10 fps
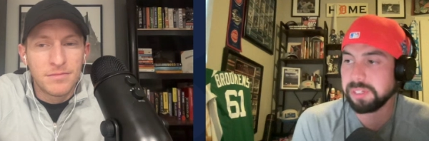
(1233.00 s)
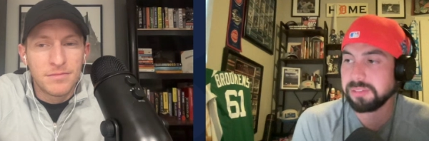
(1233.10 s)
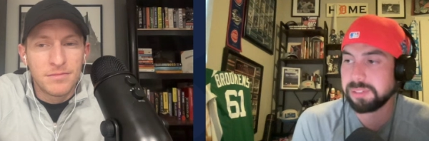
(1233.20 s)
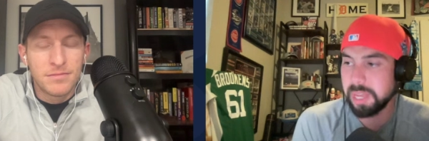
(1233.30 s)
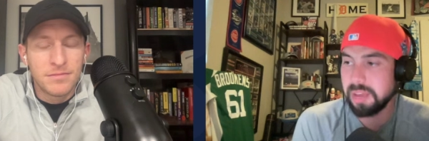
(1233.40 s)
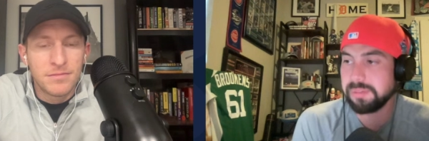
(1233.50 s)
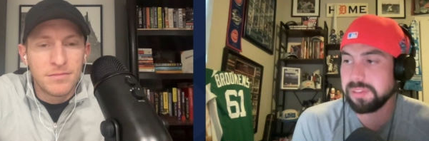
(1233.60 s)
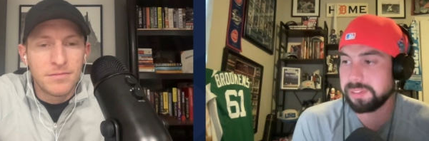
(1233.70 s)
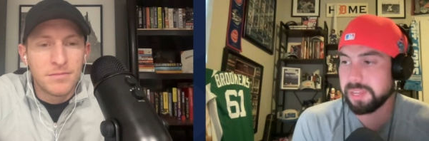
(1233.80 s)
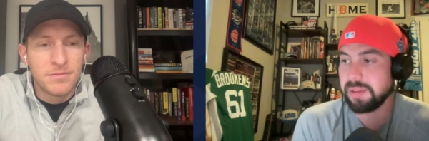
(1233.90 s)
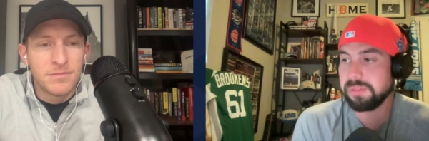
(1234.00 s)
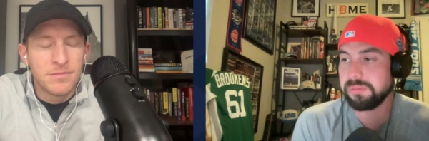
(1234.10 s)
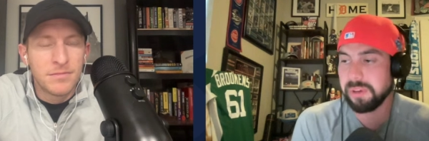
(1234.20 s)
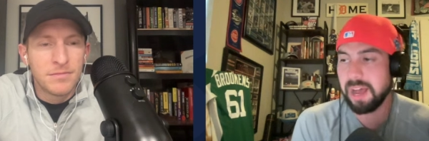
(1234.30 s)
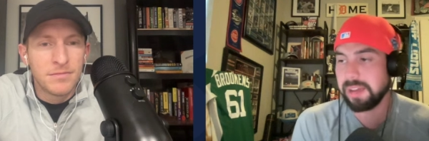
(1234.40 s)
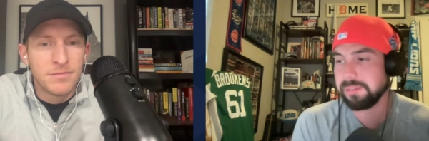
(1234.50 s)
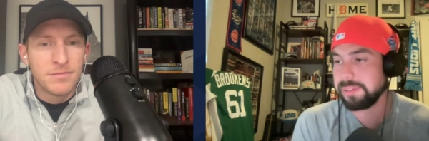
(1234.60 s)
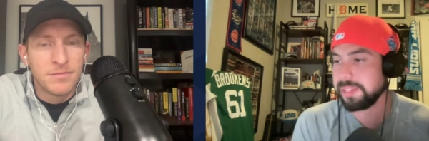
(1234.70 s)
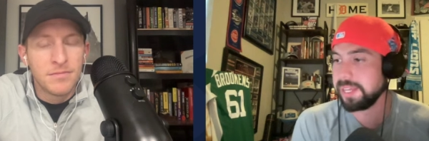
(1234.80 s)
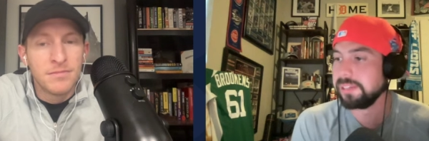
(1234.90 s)
Speaker 1: but seven, seven, five,
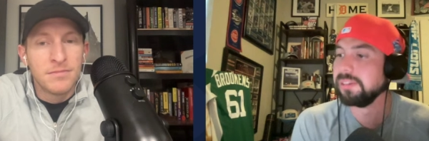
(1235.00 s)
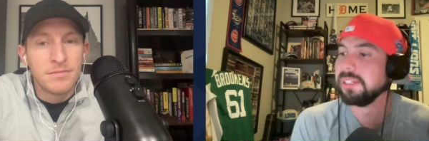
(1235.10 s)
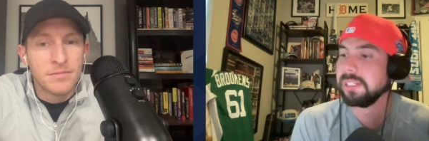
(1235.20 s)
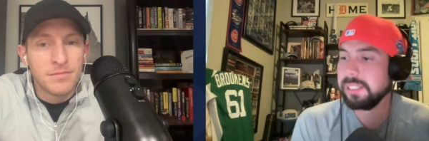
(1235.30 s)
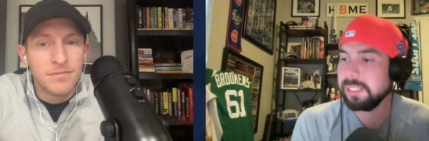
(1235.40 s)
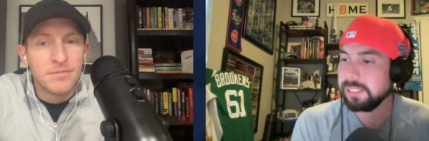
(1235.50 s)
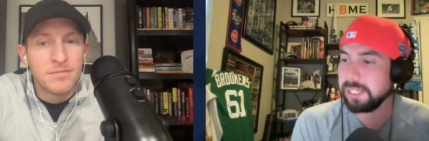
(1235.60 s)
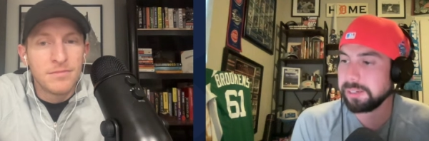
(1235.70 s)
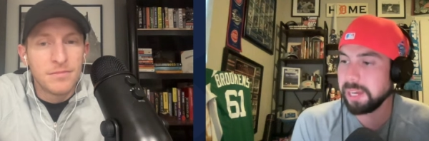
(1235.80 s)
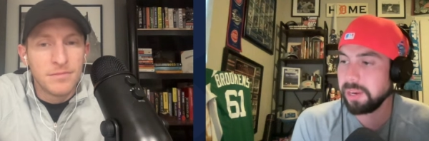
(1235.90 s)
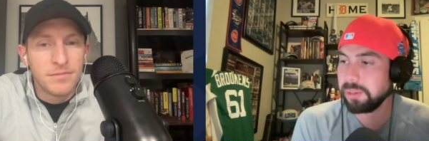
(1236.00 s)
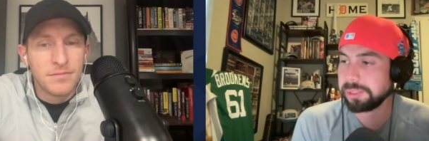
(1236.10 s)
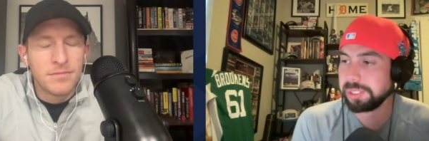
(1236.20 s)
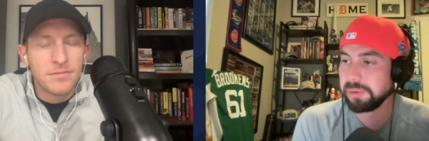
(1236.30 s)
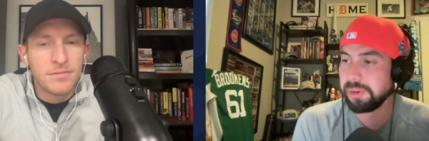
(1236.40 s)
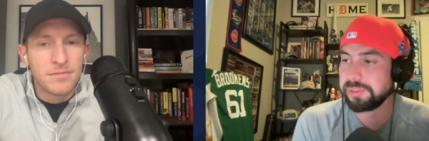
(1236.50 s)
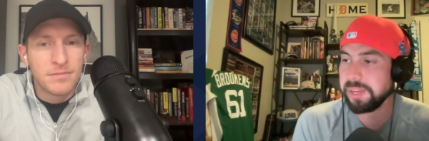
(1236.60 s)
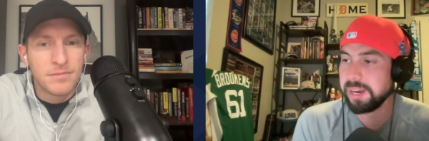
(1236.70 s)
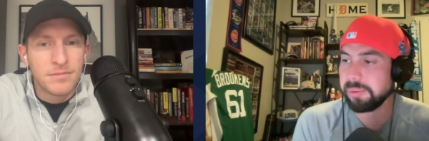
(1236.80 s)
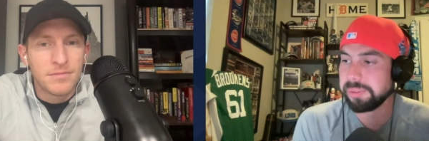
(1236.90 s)
and then you know, kind of all she wrote
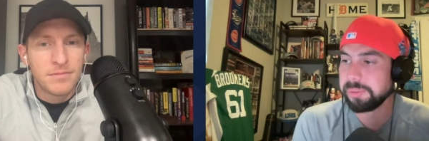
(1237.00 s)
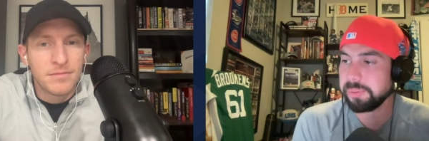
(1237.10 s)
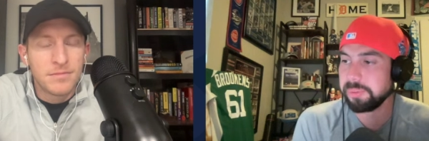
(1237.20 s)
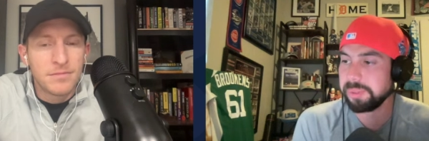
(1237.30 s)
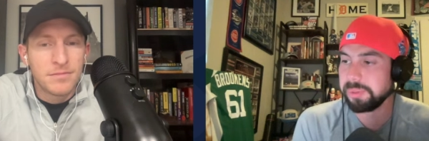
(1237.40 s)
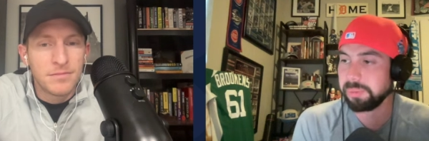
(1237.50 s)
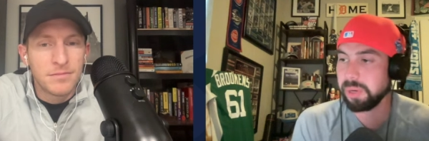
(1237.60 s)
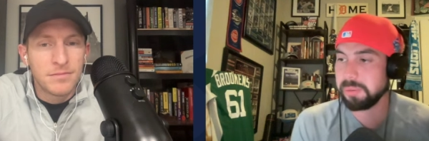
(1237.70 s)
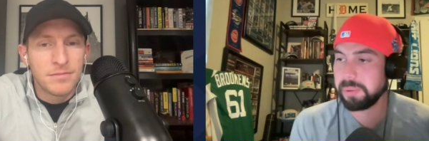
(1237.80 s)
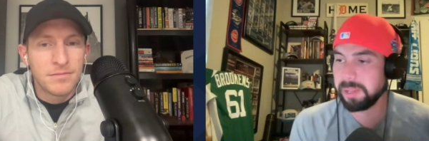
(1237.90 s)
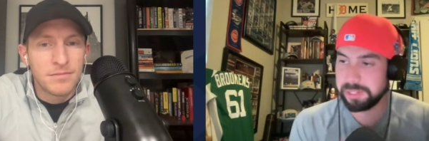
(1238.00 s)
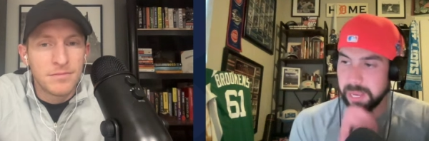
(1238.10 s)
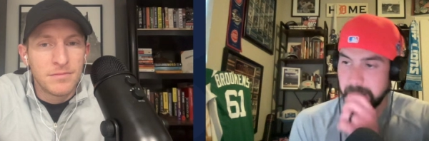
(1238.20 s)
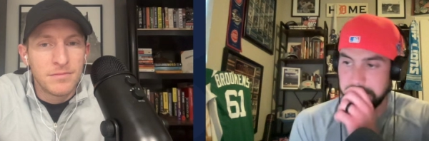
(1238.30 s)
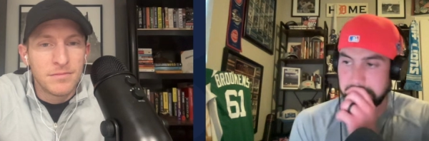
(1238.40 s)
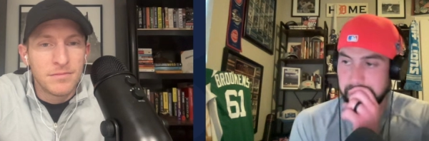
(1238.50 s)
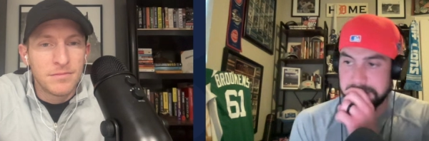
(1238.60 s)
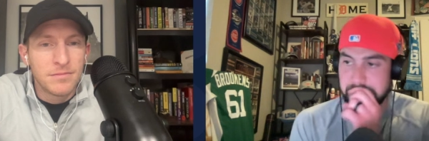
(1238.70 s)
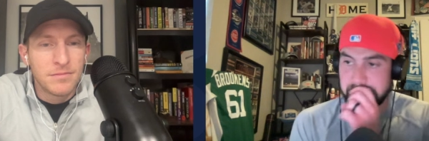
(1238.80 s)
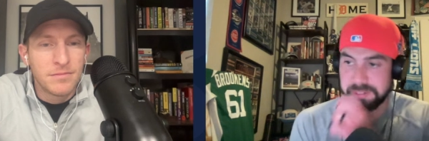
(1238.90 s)
there with the with the one punch out
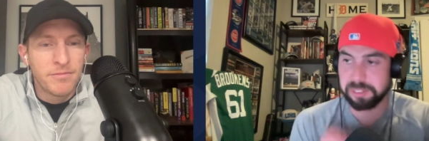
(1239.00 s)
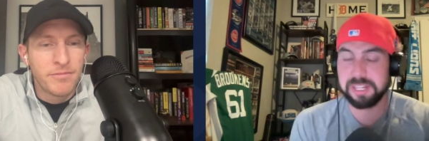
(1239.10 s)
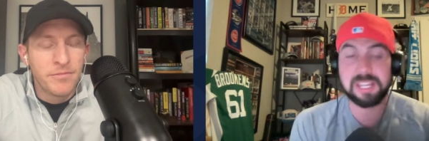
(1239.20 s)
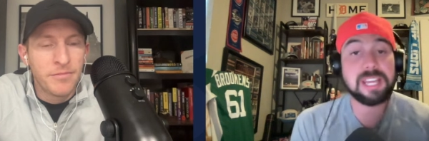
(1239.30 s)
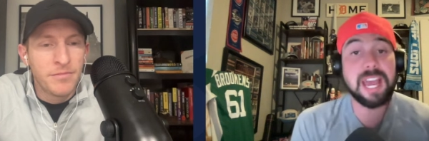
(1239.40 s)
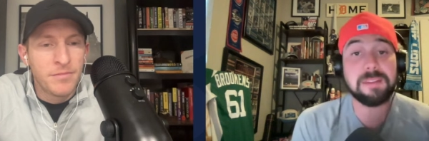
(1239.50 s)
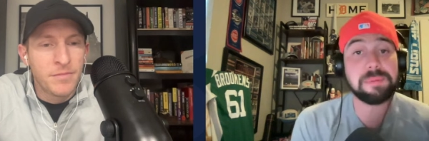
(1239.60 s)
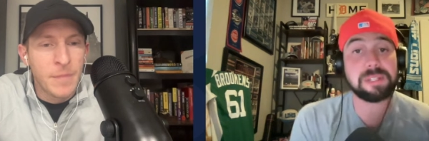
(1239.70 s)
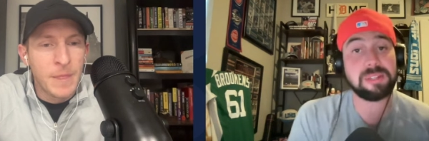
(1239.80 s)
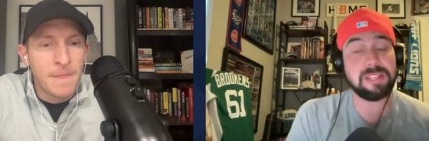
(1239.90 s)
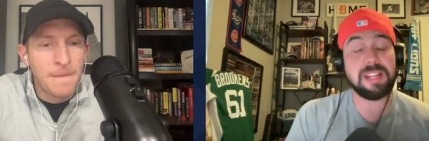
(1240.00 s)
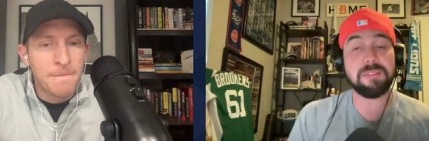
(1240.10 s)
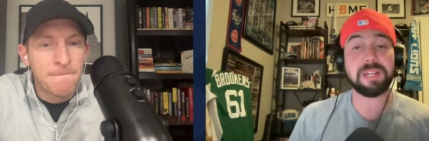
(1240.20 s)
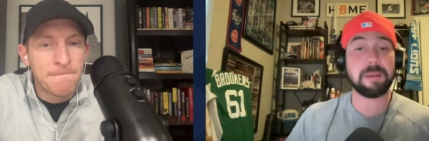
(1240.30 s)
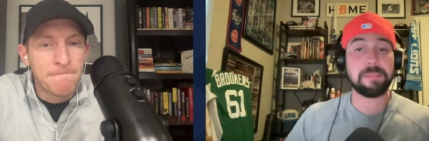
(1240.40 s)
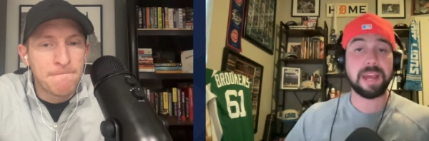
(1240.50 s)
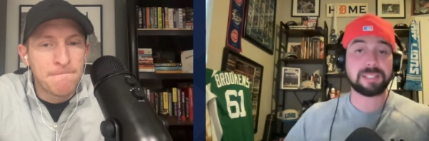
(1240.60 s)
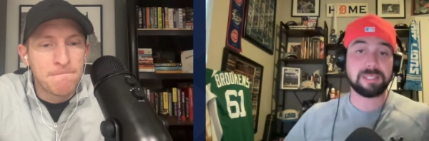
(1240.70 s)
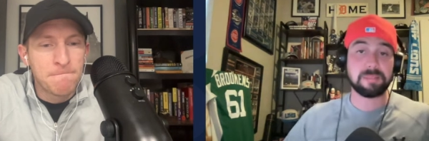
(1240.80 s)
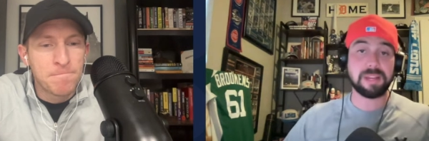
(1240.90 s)
against Arizona, and he hadn't pitched. He never got
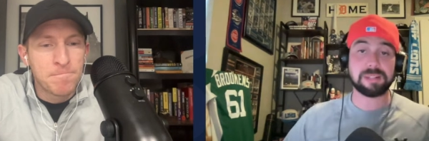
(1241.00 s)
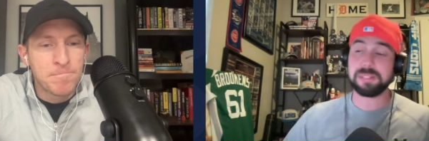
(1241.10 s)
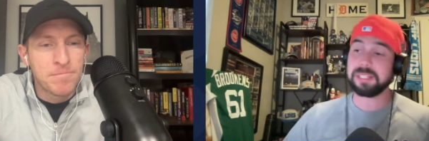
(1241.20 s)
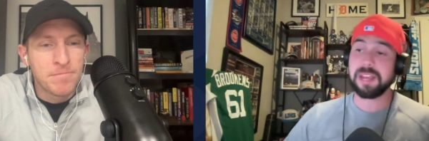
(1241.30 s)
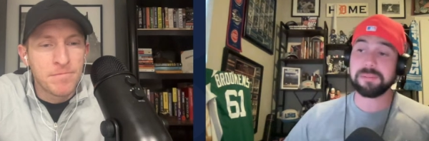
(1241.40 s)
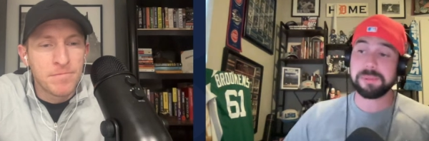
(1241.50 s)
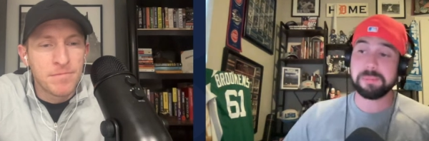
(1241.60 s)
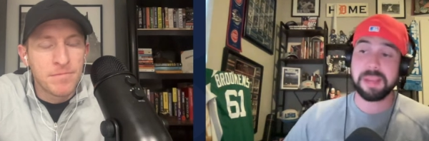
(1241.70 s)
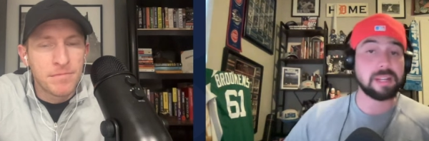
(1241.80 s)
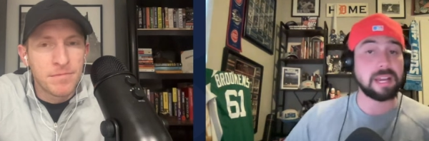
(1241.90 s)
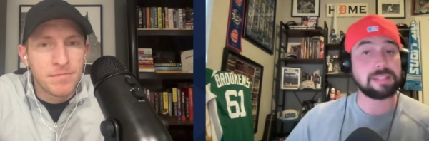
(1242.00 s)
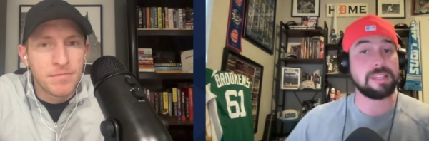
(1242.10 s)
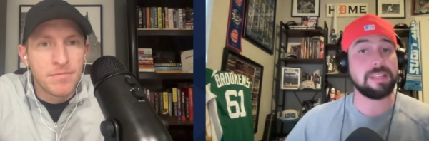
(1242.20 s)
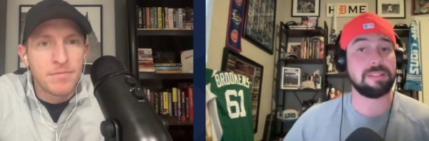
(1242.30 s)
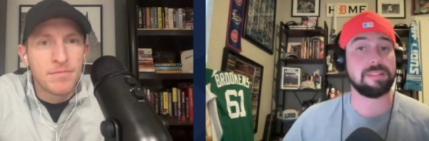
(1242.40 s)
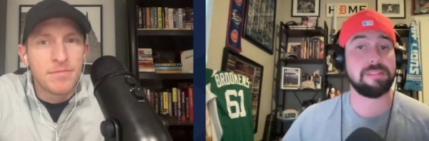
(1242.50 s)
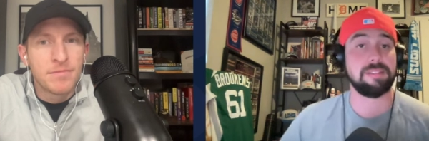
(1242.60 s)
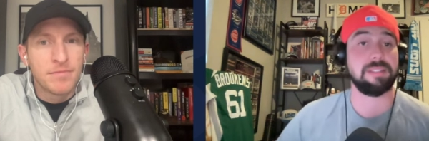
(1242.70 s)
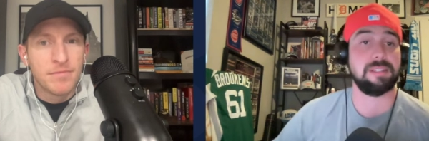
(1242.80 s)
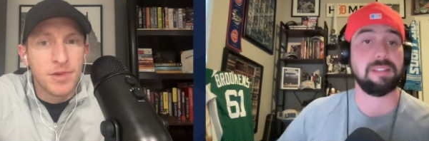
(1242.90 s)
back to the major leagues after May nineteenth.
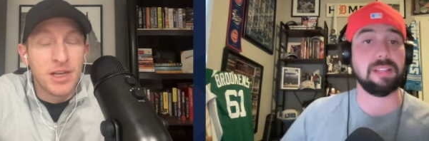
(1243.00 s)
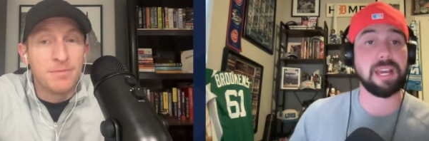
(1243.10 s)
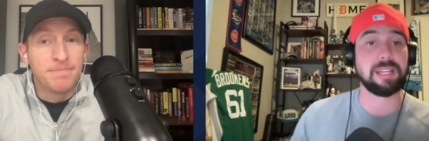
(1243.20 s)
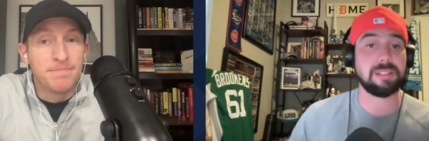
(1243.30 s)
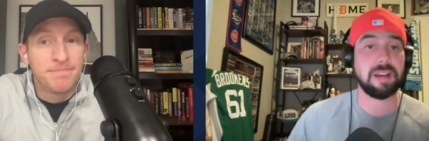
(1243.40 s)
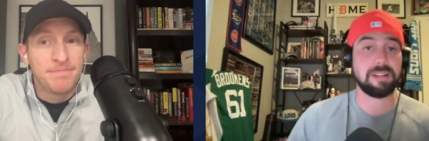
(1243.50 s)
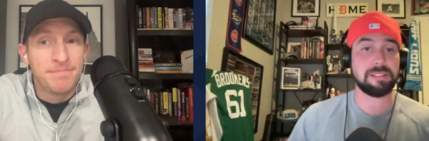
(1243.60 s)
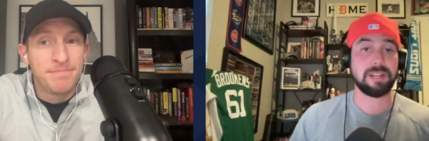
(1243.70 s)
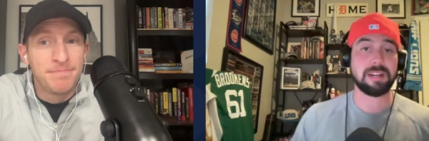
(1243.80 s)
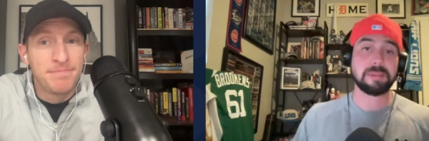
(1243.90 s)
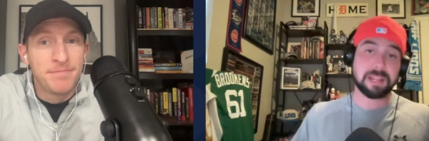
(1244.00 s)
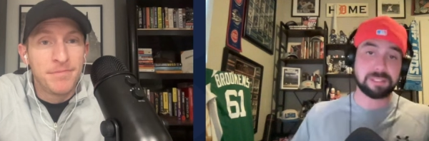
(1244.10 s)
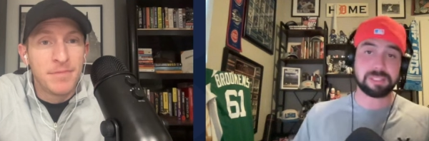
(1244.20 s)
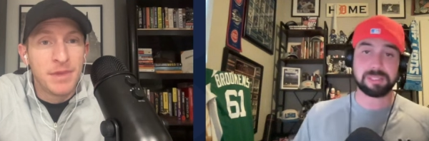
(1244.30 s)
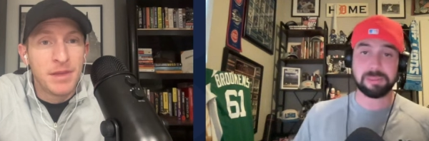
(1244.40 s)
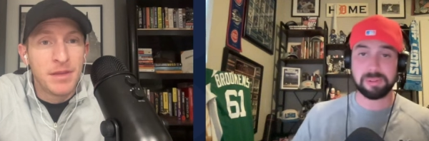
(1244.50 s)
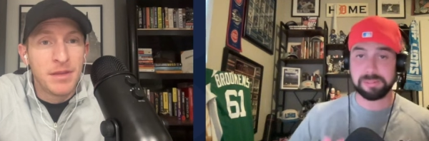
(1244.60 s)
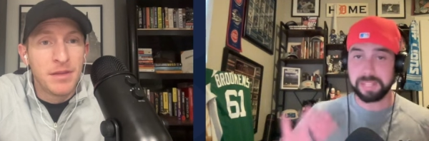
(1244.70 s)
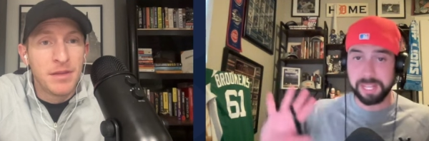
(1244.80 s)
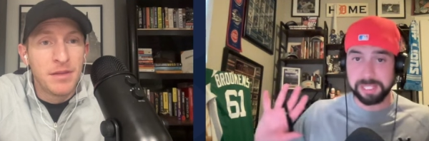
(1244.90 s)
Wow. Like talk talk about just sort
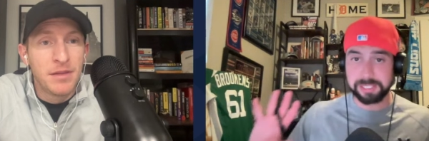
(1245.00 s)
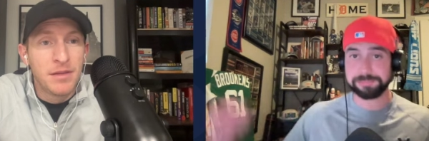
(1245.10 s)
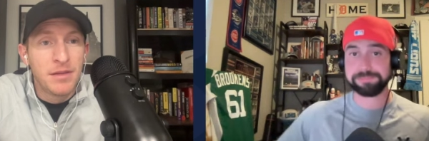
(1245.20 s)
of like